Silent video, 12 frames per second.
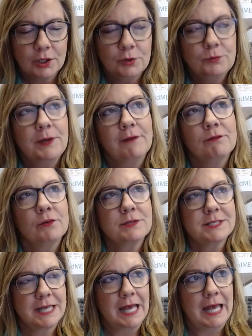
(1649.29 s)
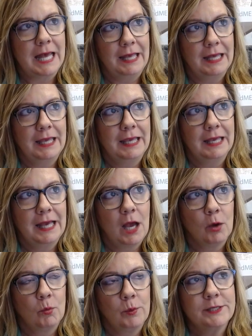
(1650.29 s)
you never say,
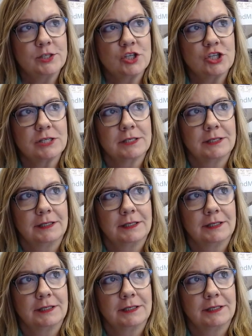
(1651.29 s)
I wished